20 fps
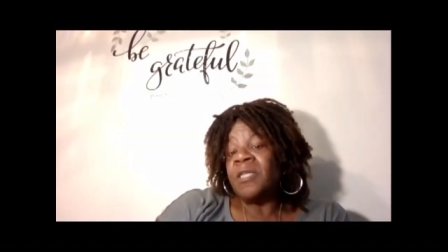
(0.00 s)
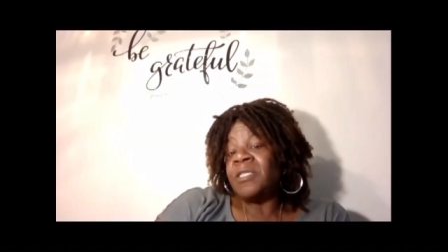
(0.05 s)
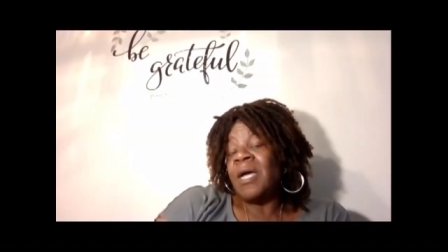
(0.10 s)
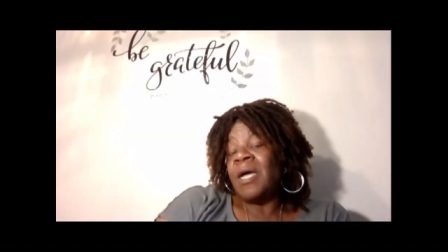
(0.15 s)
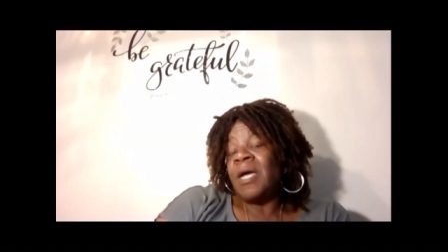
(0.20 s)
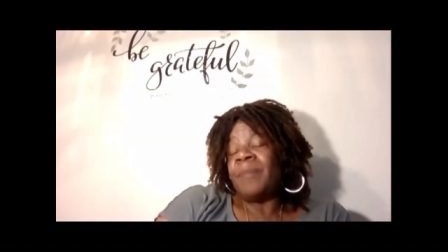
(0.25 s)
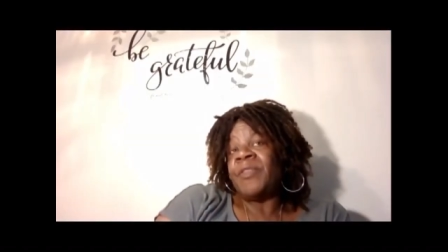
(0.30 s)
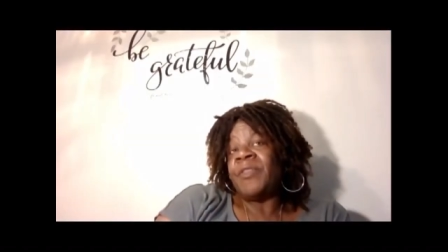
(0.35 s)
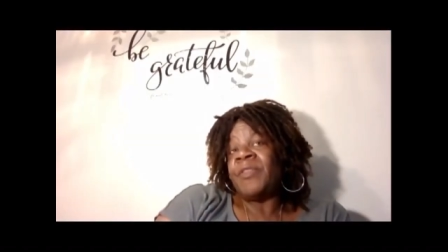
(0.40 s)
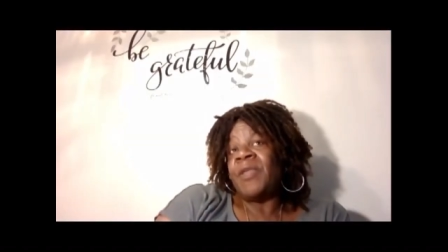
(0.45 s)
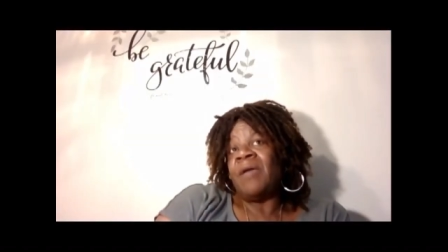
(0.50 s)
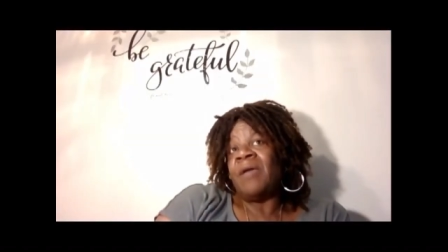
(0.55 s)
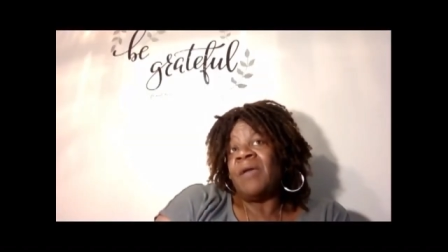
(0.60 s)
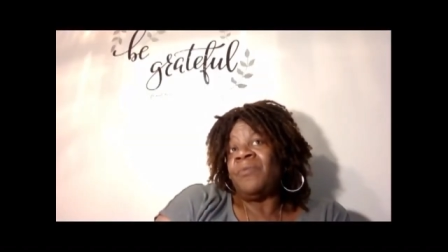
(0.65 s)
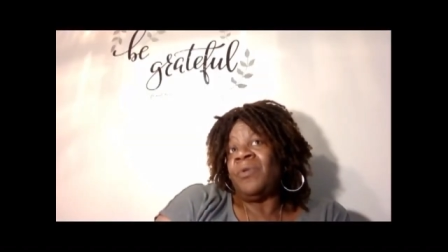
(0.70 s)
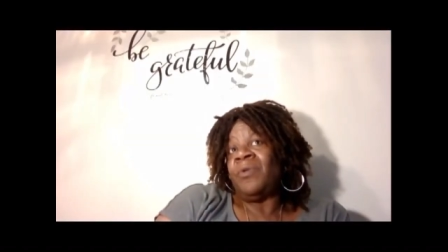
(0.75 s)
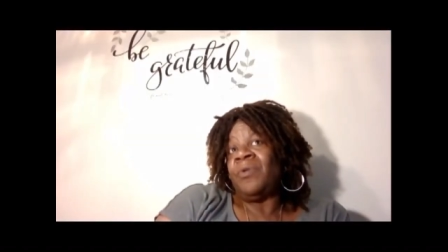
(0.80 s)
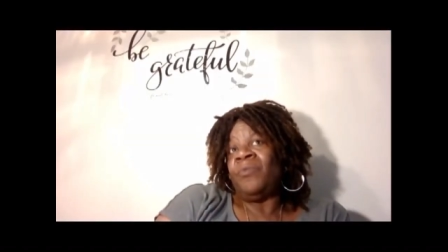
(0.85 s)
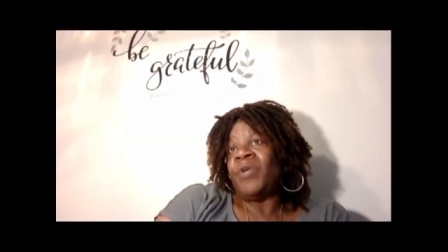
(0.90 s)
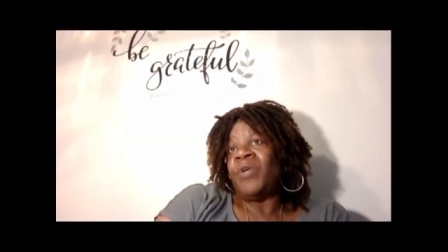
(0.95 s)
top of
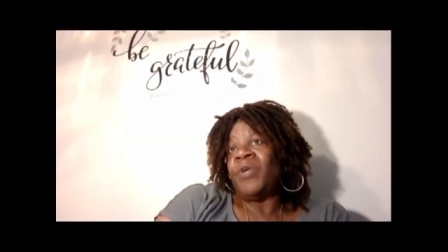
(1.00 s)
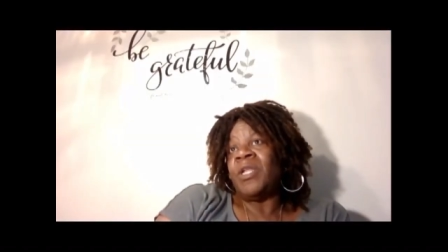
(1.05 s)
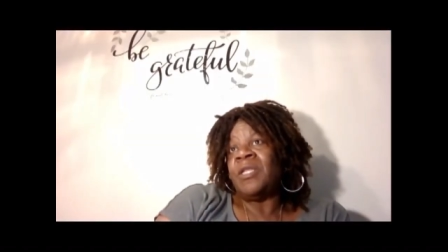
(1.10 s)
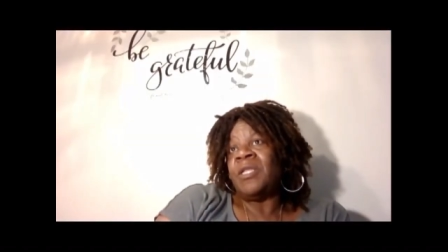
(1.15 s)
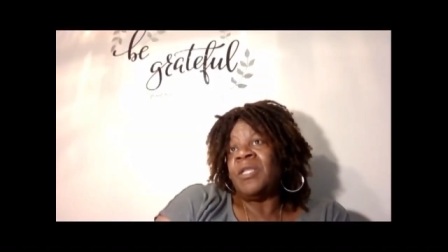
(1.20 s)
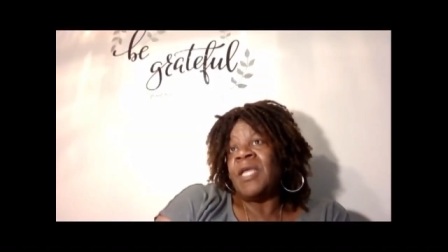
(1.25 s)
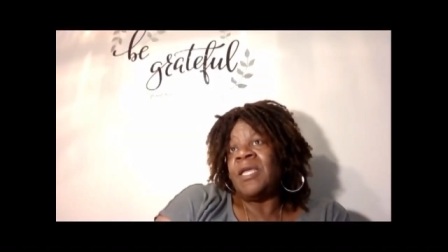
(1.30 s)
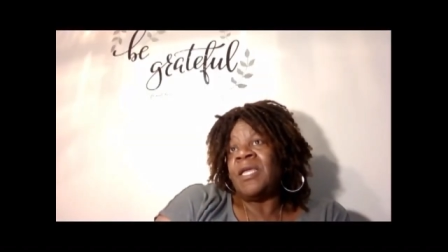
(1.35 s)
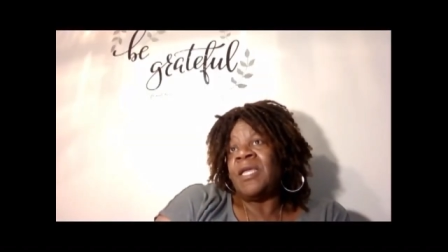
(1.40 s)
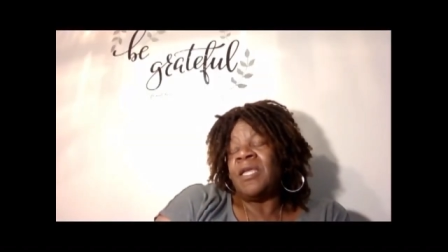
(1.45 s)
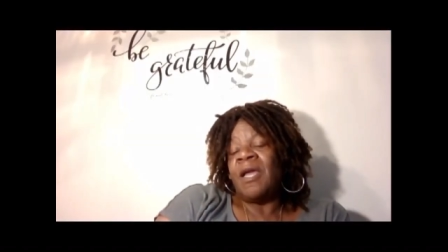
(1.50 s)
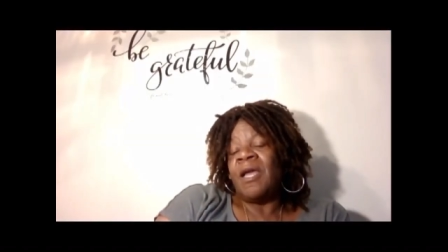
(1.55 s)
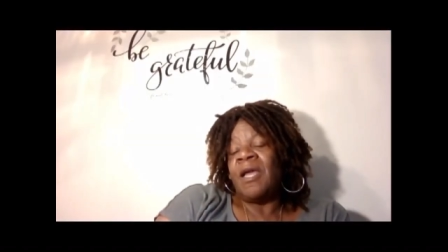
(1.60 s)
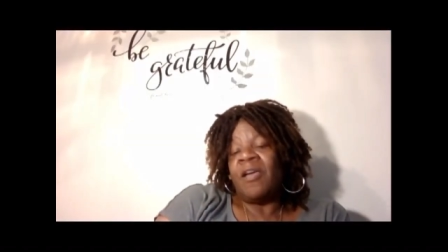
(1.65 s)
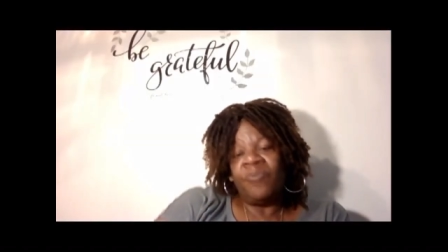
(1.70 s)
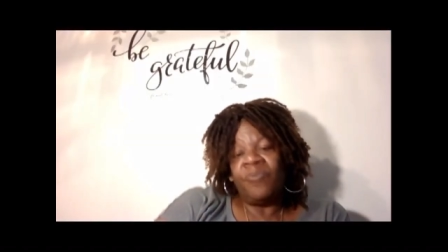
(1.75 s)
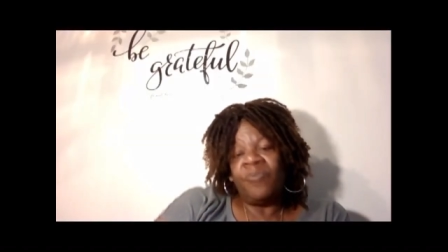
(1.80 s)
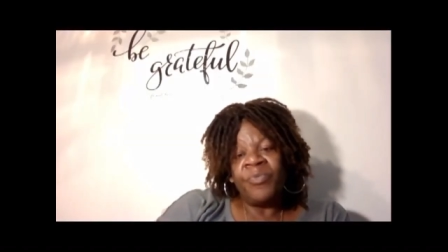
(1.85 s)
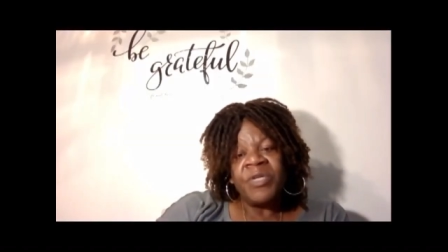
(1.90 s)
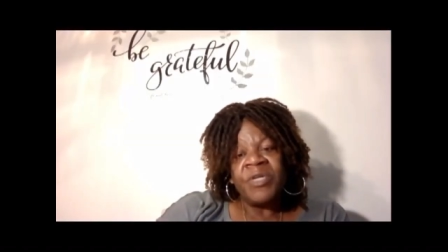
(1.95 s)
that, when they get out
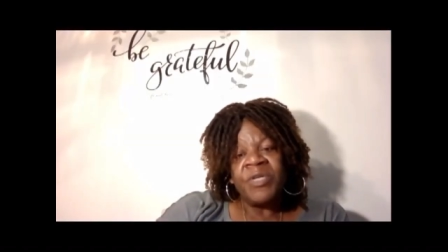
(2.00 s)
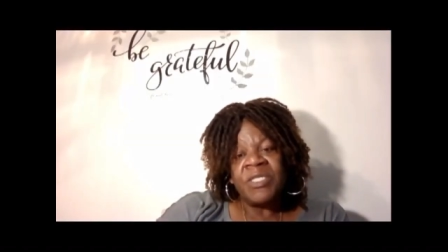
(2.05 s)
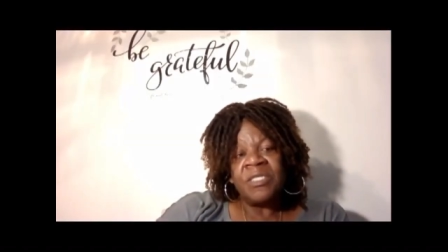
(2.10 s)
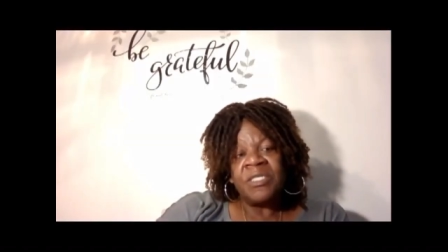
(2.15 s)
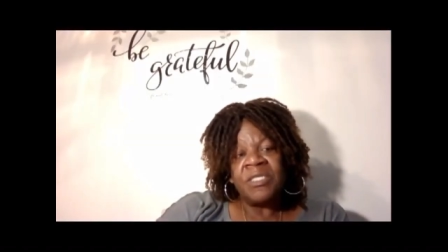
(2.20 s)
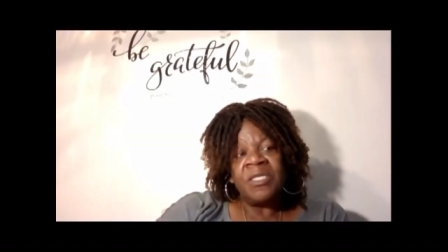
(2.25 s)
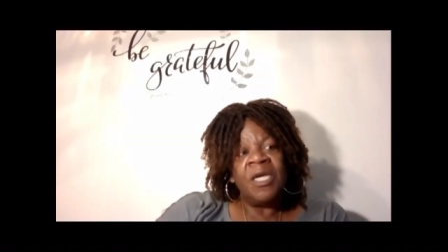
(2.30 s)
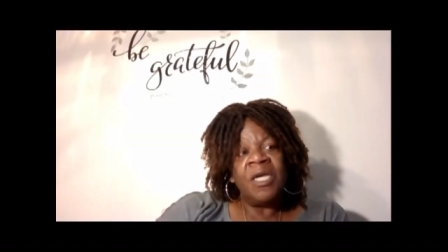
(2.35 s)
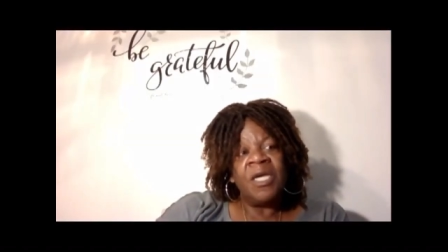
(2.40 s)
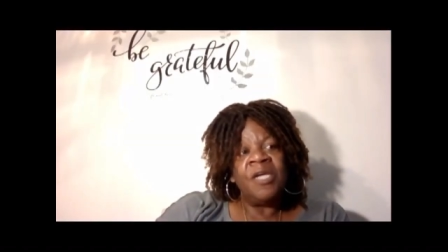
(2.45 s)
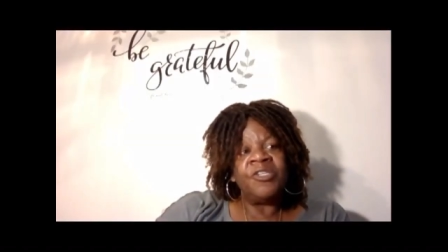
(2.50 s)
of prison,